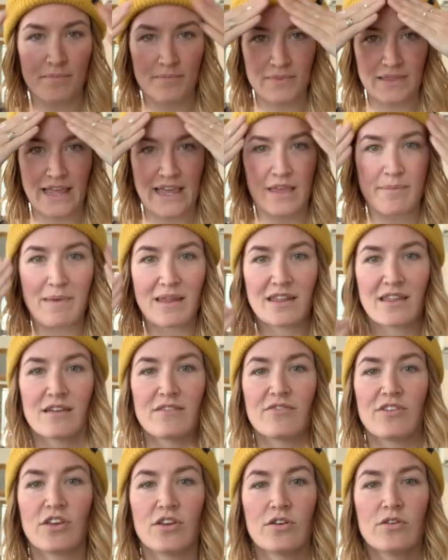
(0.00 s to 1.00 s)
Like many of
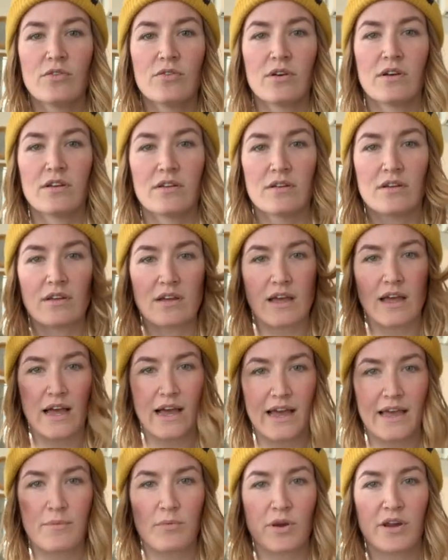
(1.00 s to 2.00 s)
you,
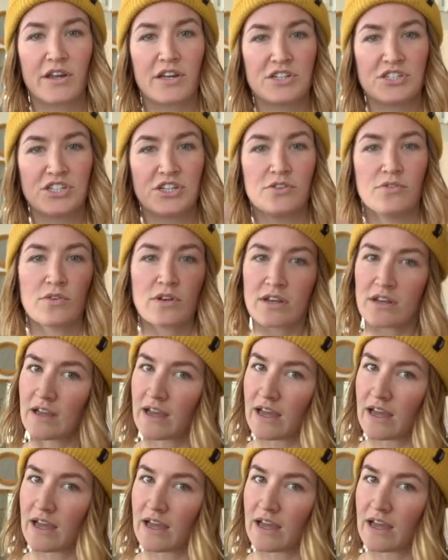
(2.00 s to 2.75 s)
I'm wearing a toque,